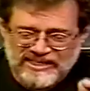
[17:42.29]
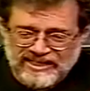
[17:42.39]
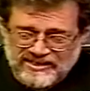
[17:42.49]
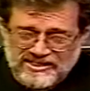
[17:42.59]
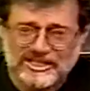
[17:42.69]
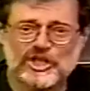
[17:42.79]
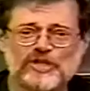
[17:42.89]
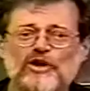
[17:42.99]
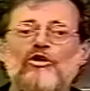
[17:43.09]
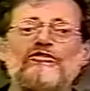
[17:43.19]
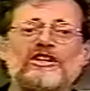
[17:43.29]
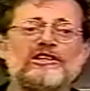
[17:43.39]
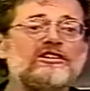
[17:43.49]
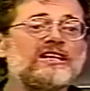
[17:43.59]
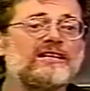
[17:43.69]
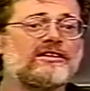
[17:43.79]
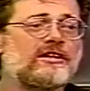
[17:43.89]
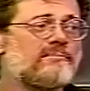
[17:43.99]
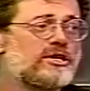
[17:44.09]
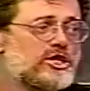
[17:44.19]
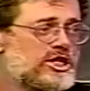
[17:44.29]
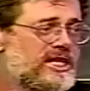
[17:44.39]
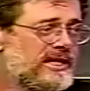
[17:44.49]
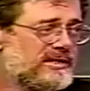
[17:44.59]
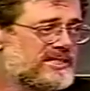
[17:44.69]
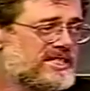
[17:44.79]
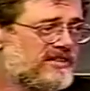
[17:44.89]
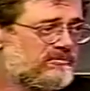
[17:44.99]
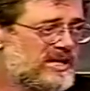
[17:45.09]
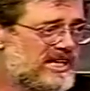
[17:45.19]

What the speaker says: In addition to overlooking that our machines have